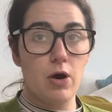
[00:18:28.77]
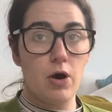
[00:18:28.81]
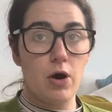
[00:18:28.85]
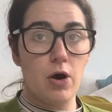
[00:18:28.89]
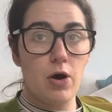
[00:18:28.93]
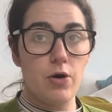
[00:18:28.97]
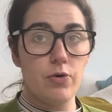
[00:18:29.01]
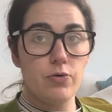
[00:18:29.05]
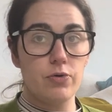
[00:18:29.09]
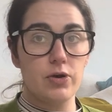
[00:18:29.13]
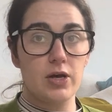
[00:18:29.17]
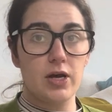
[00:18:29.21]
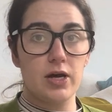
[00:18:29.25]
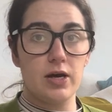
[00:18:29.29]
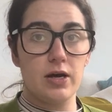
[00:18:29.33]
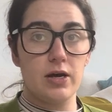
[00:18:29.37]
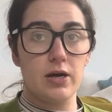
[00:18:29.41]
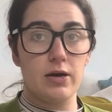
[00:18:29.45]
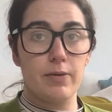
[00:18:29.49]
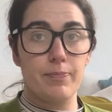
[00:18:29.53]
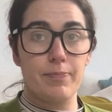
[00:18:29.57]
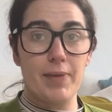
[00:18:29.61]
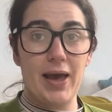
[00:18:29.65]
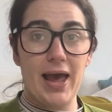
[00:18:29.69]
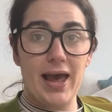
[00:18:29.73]

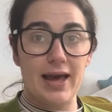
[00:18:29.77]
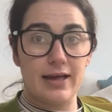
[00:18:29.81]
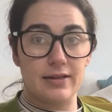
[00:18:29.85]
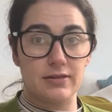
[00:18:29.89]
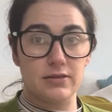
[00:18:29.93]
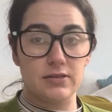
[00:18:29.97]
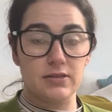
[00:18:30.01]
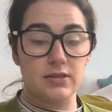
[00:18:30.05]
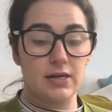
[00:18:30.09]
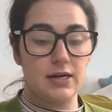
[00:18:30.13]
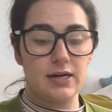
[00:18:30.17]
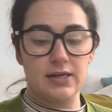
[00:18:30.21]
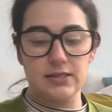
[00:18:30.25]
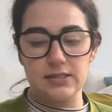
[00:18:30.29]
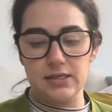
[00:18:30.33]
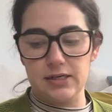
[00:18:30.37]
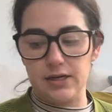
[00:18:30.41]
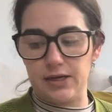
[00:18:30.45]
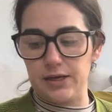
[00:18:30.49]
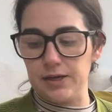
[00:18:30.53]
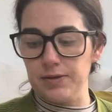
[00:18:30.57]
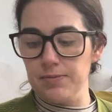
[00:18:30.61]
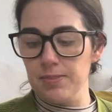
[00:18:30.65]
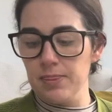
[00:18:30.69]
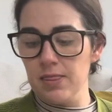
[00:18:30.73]
ochre pants, and I did
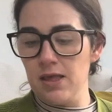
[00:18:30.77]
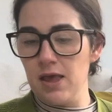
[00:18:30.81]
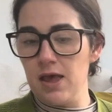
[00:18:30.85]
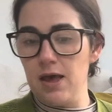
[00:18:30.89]
it,